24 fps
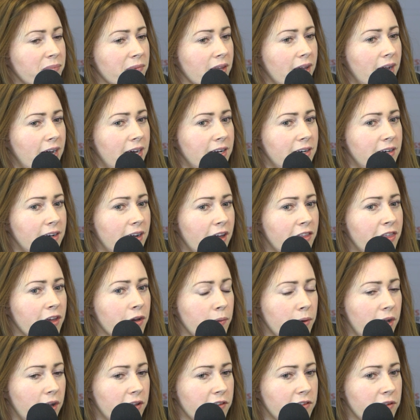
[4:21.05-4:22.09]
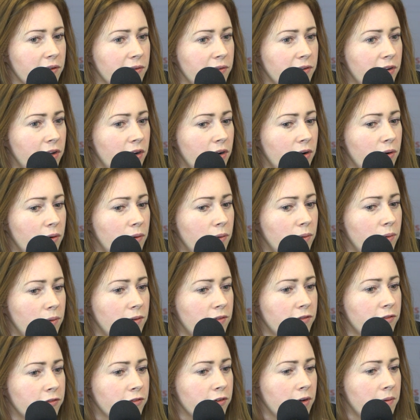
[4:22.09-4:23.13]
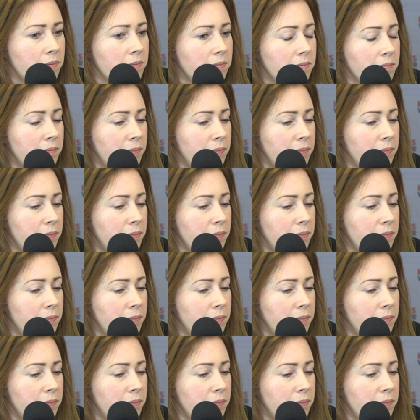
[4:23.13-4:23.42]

And I think we also know from